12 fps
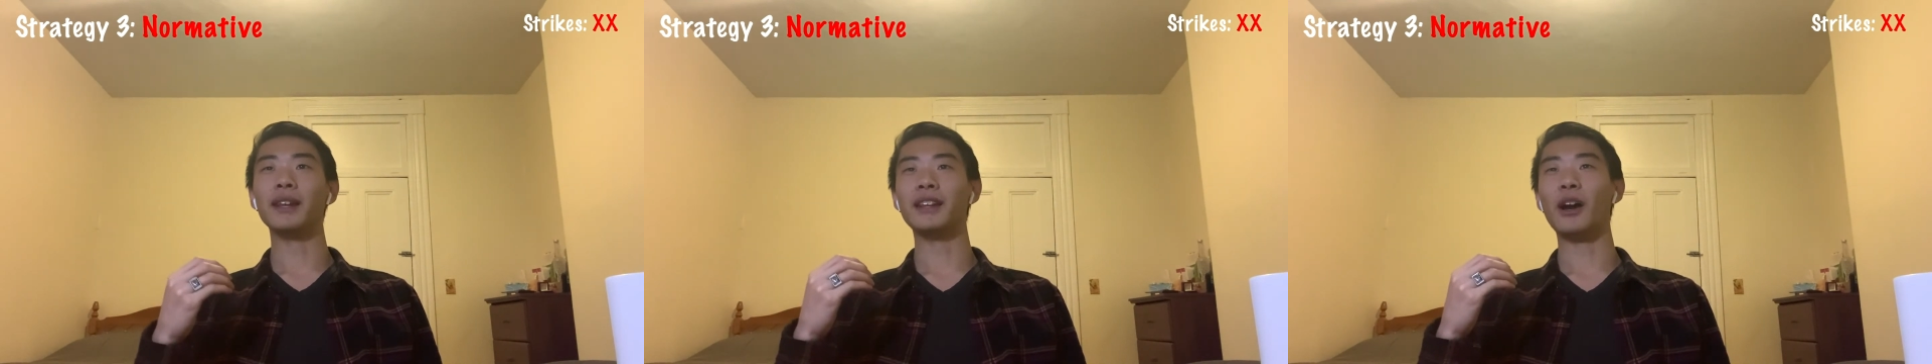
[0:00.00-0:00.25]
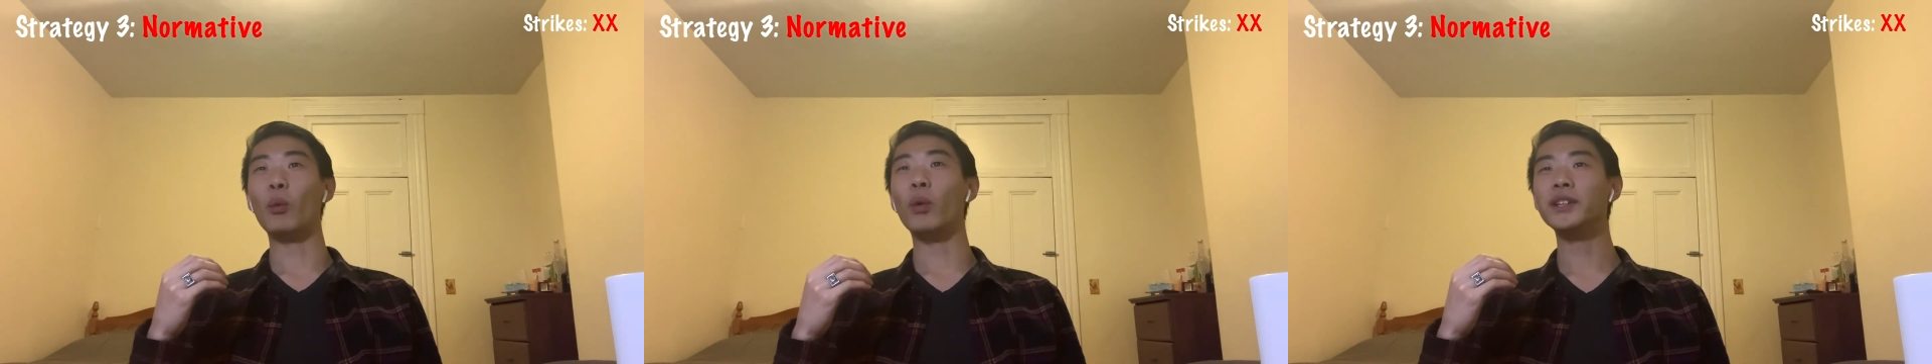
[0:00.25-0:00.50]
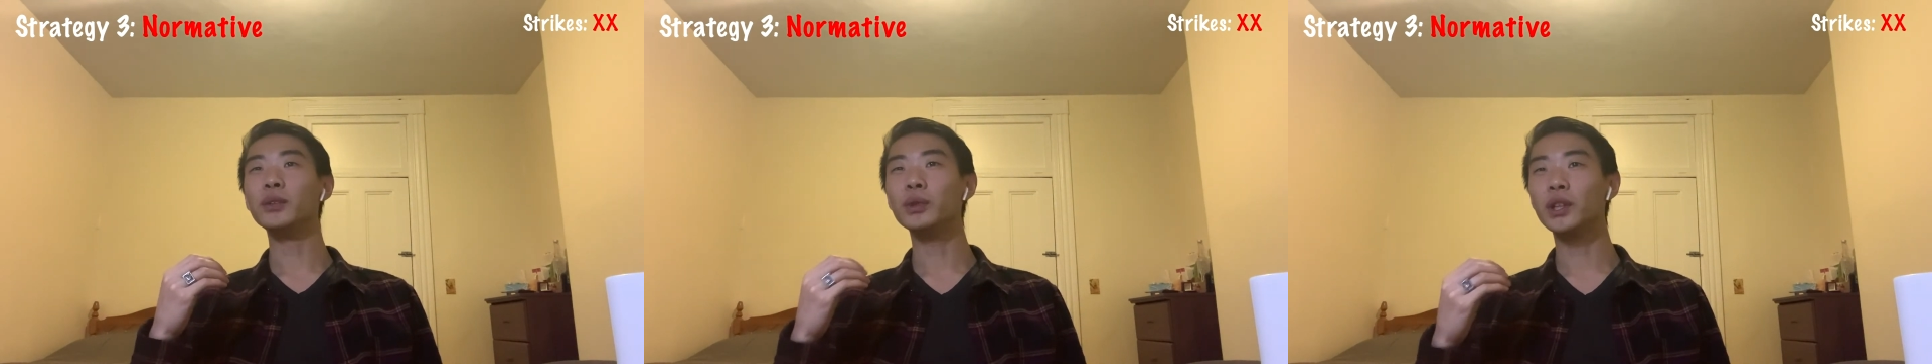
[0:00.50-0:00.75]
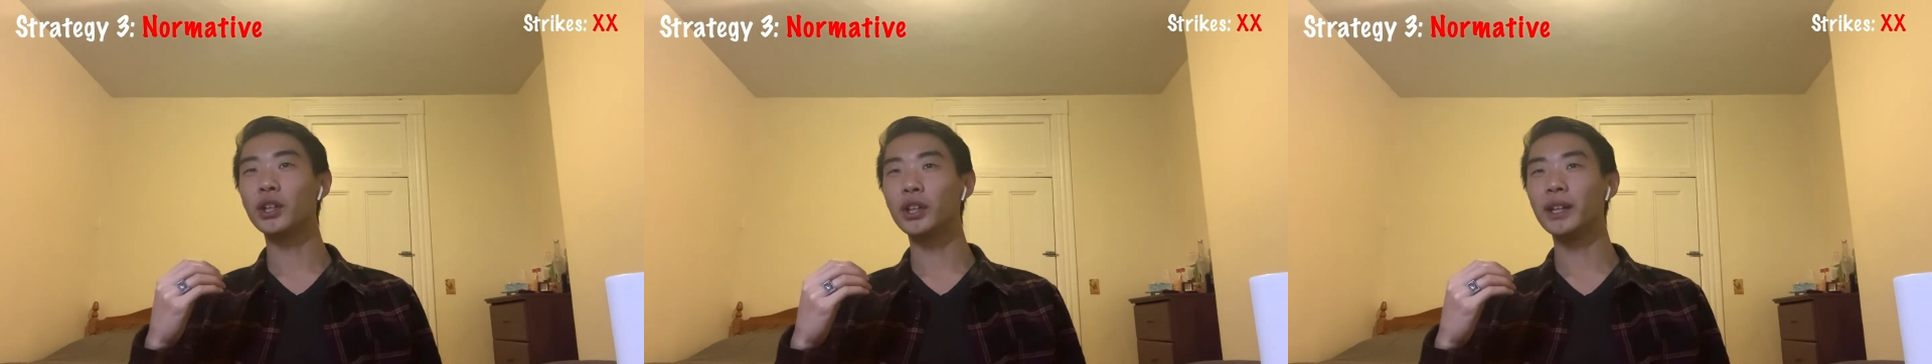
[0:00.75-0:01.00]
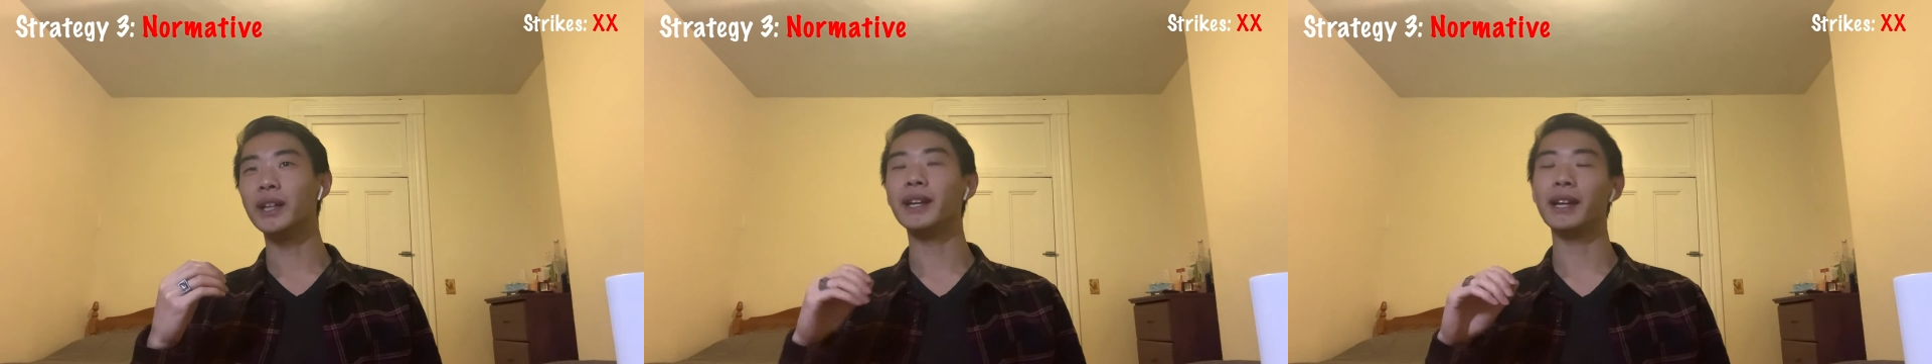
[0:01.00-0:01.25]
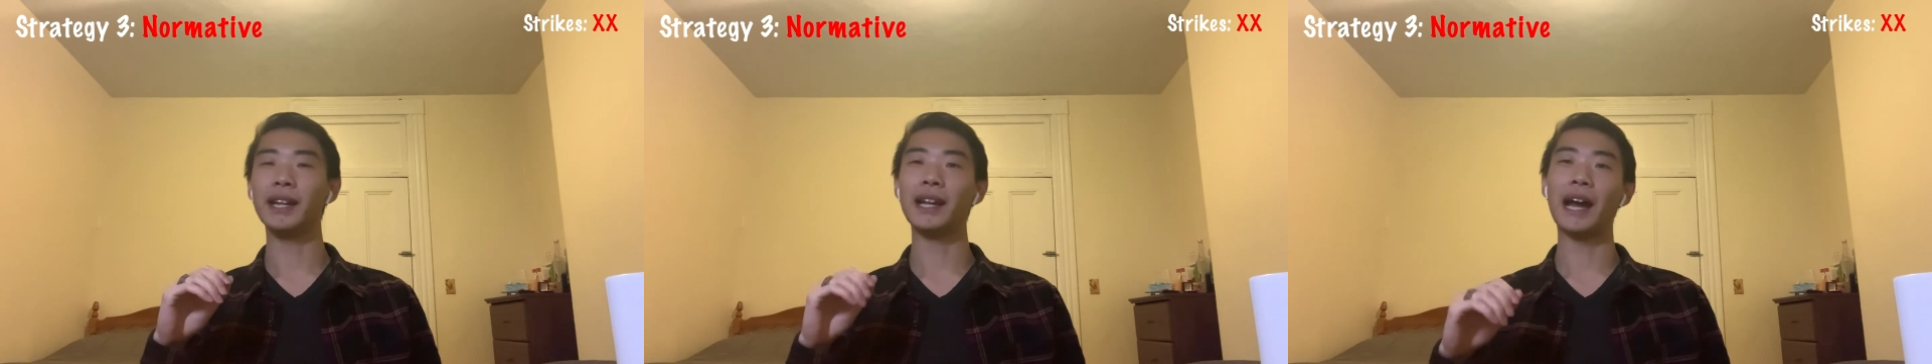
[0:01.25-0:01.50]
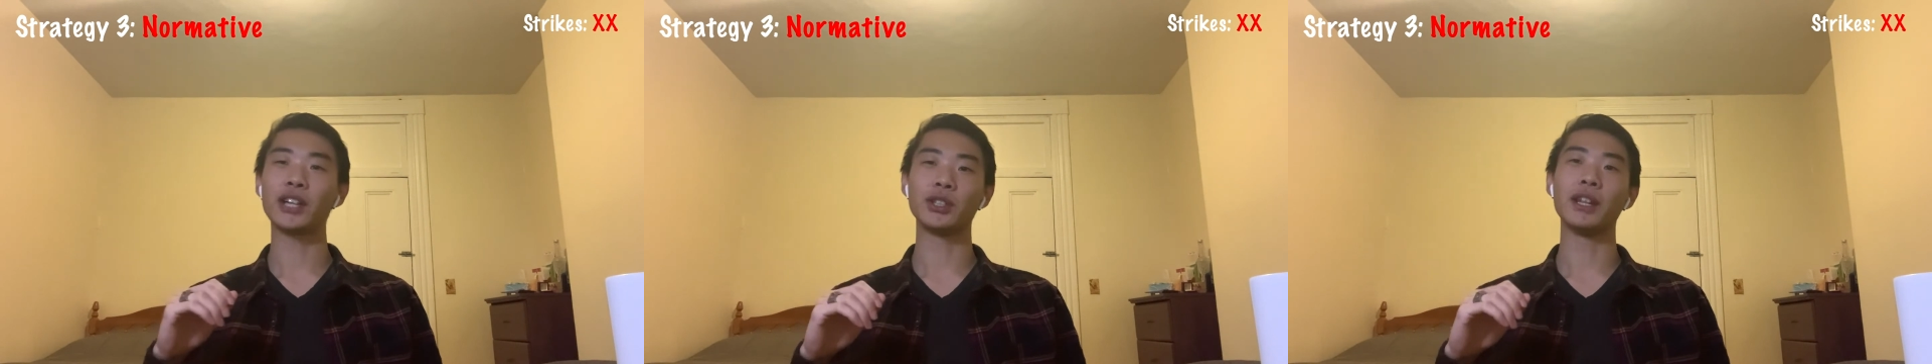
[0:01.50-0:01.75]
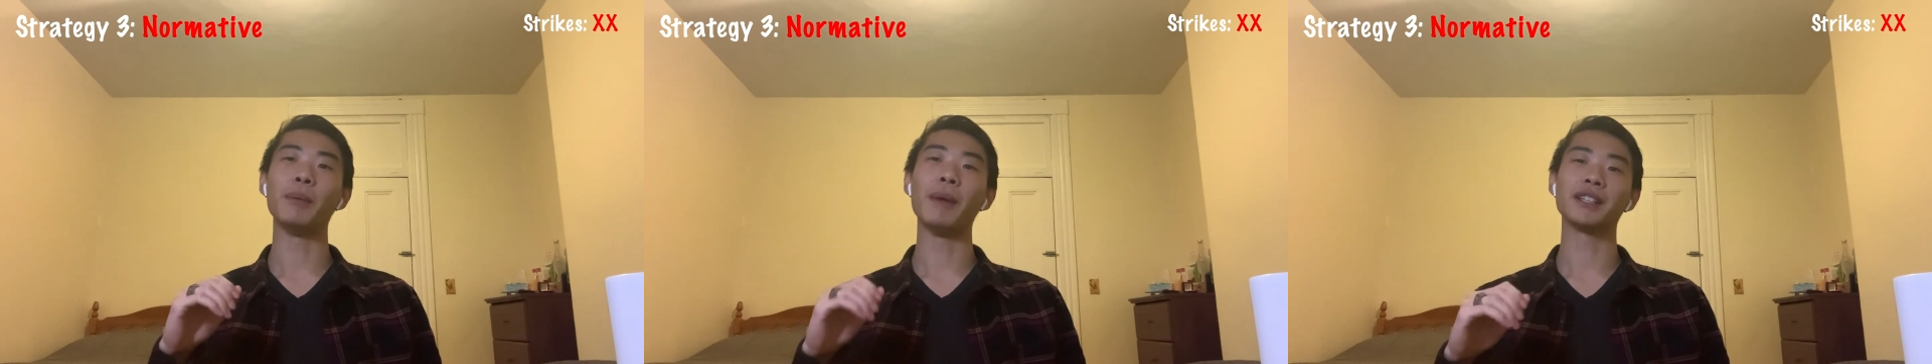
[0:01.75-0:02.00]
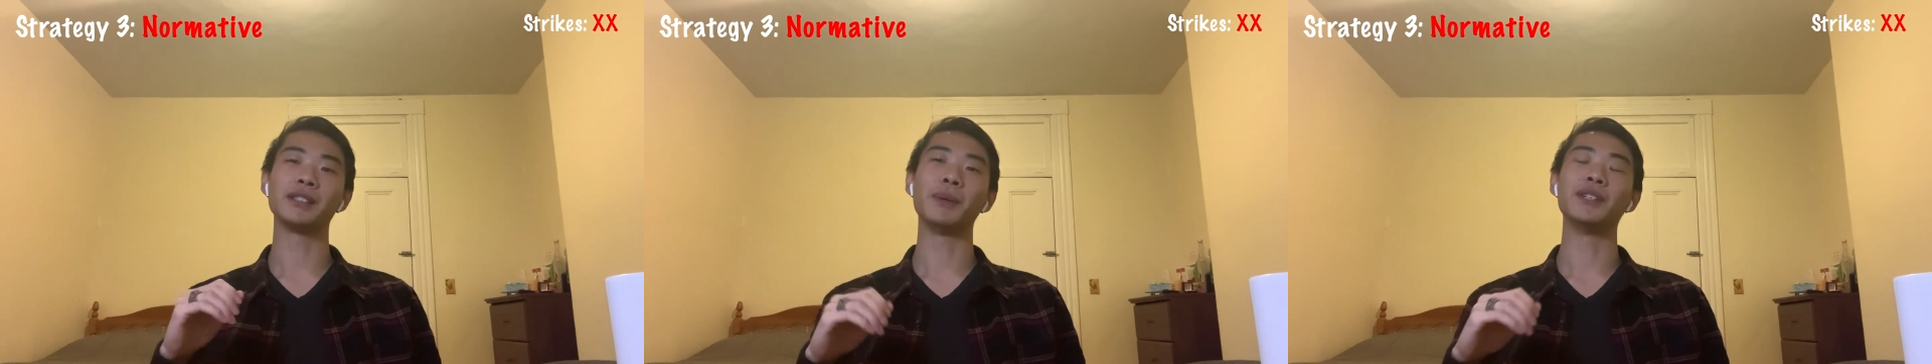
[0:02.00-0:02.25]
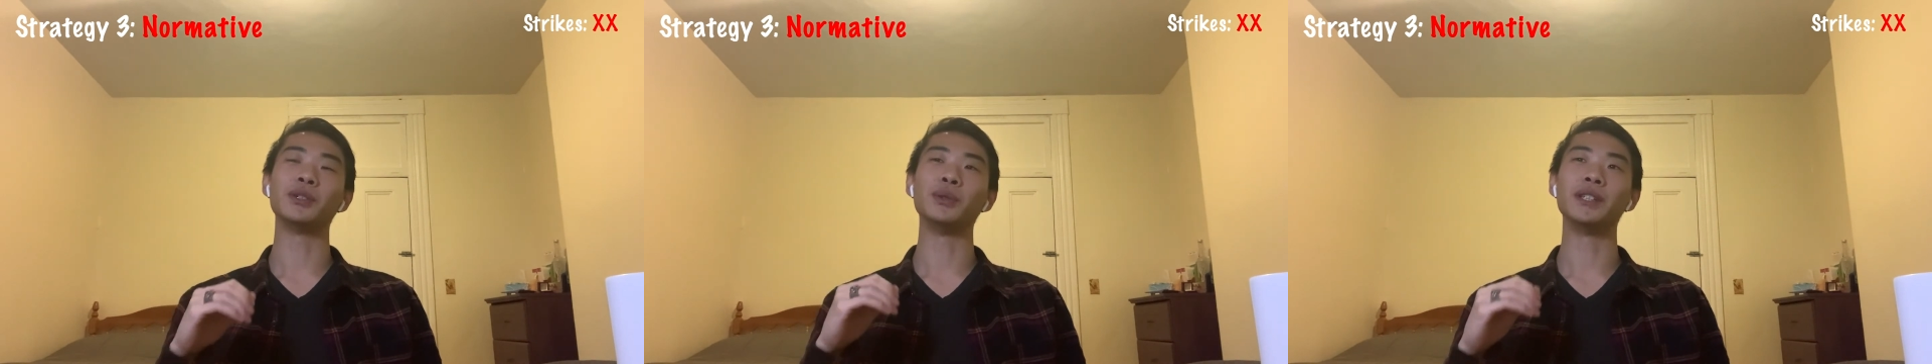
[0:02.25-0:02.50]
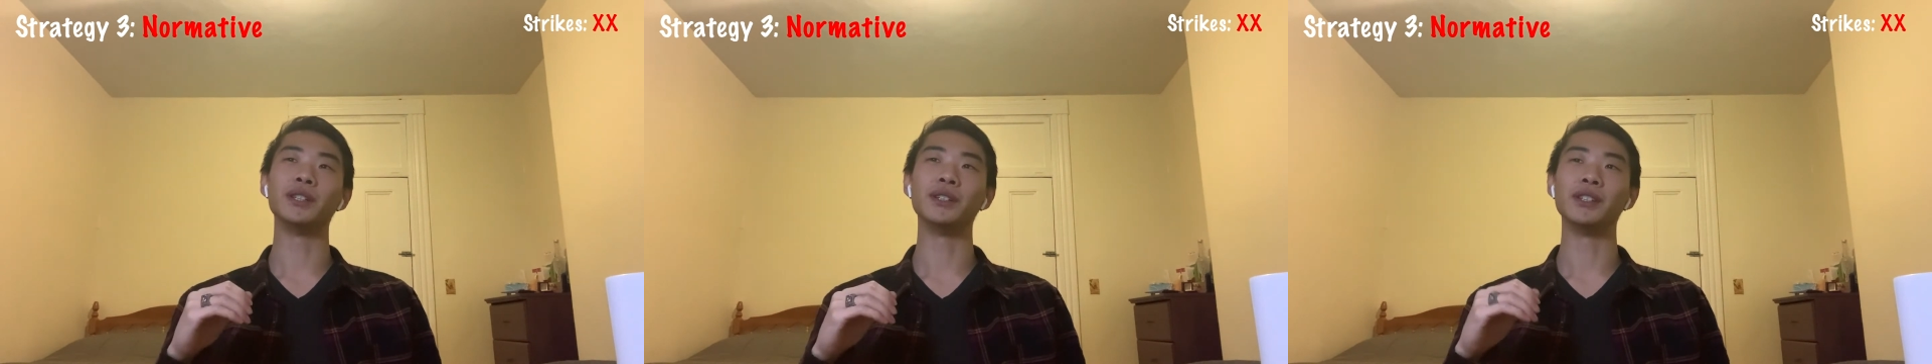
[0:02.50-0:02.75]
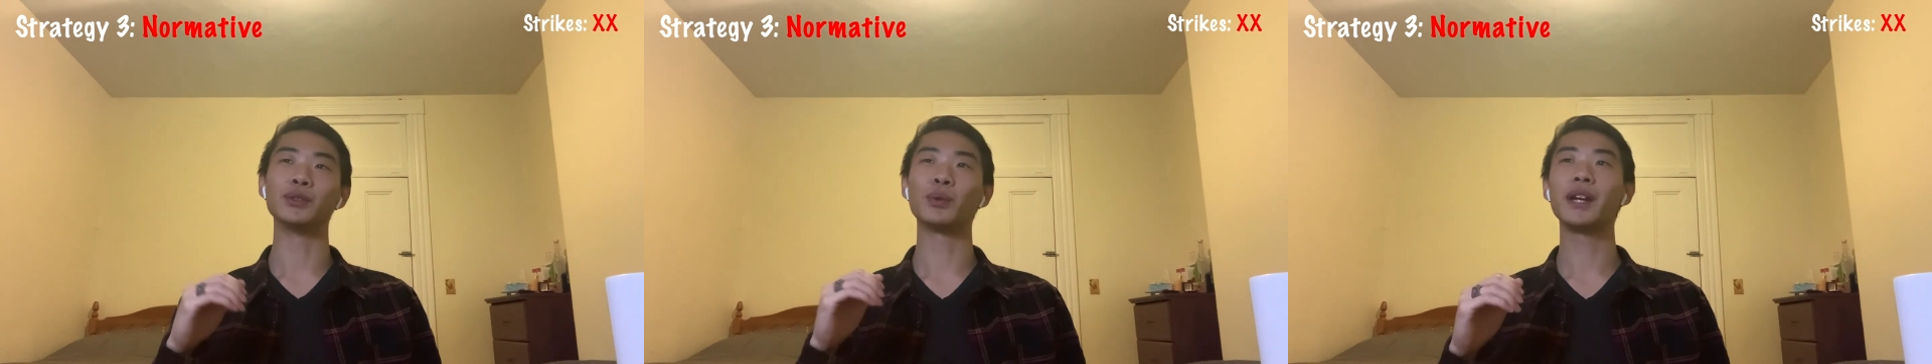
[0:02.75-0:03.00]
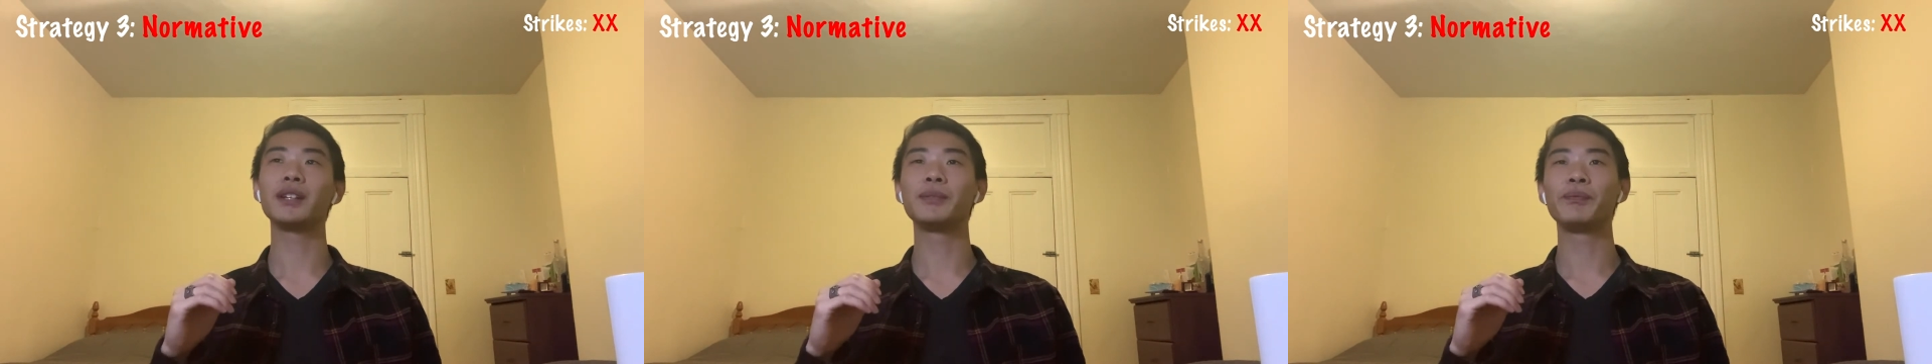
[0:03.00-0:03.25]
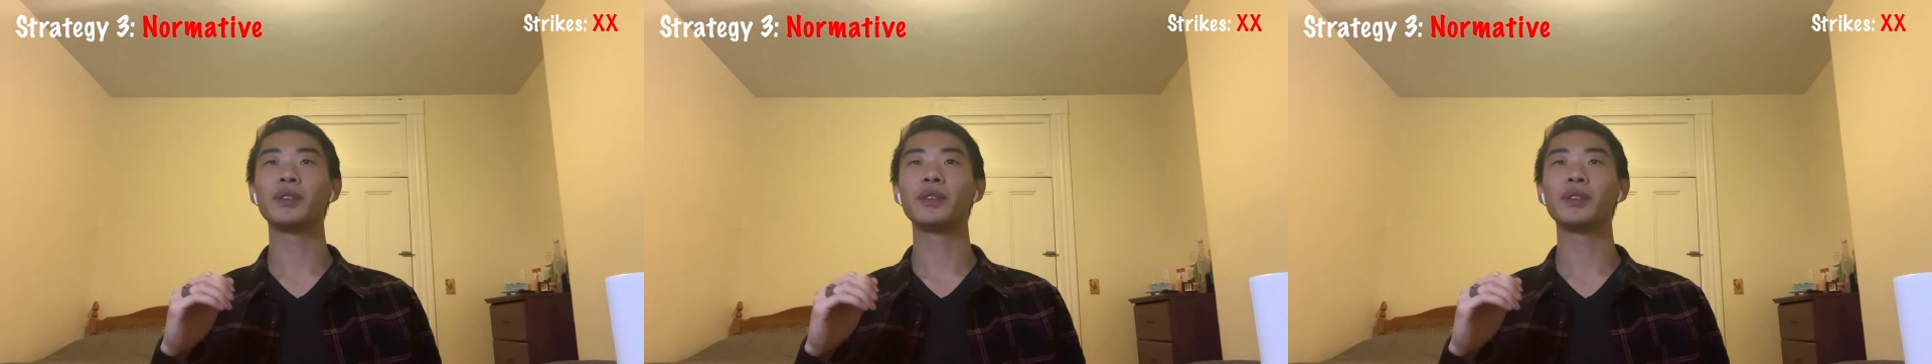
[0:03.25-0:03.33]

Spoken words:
that when you learn an action that maximizes utility is right,